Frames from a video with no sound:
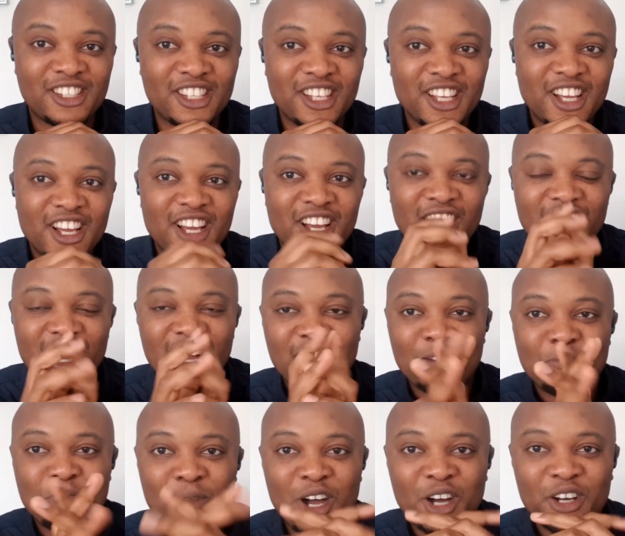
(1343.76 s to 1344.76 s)
is,
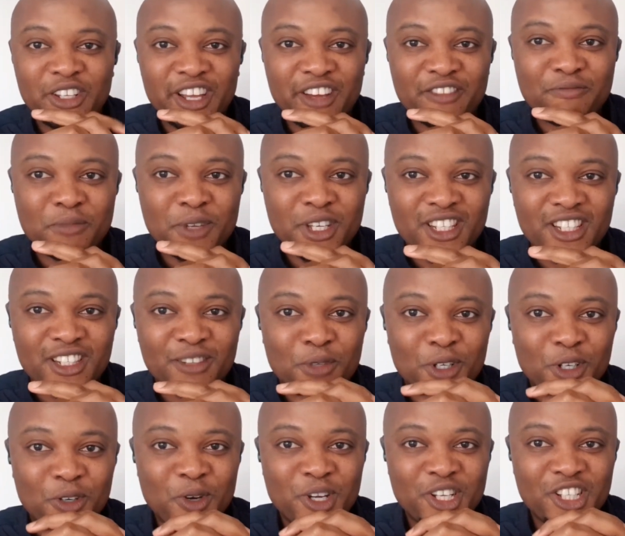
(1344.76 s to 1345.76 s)
I would have made
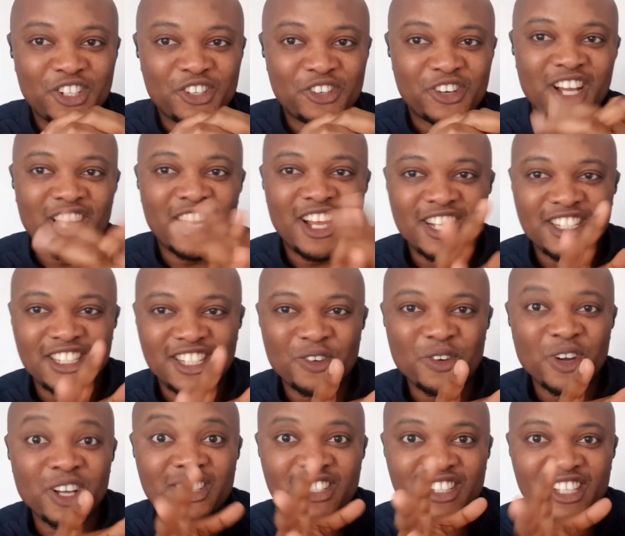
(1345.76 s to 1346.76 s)
it. But what you realize
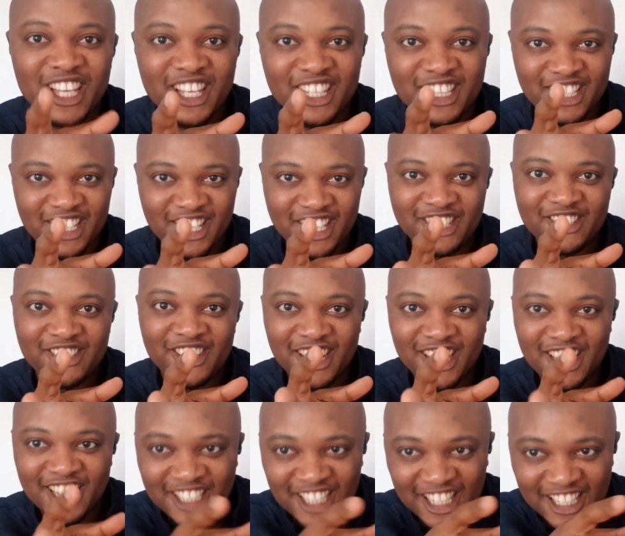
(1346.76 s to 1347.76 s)
that when you get there, you
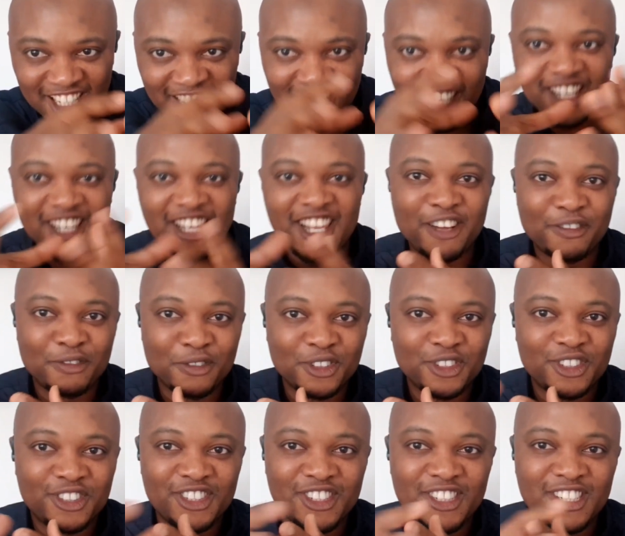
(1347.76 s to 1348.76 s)
realize that there are
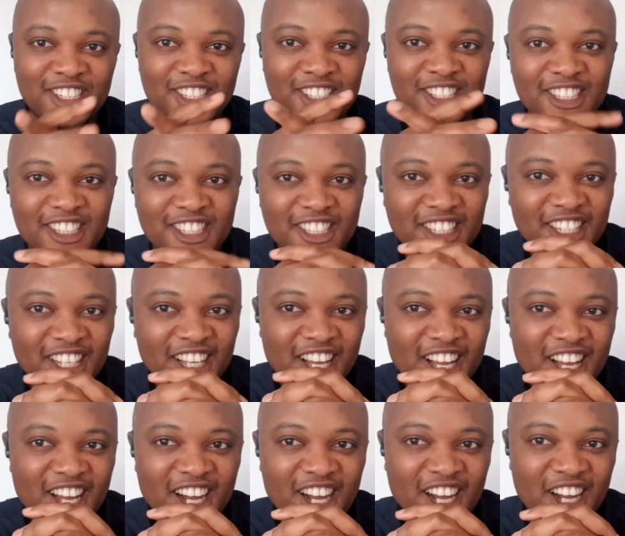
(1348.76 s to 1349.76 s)
levels to this thing.
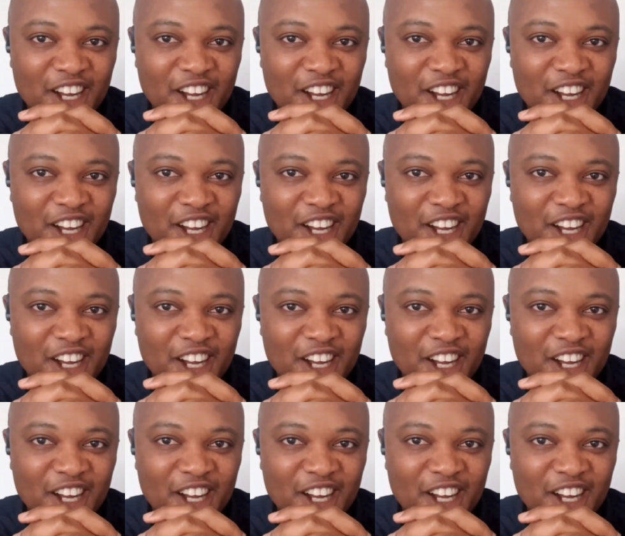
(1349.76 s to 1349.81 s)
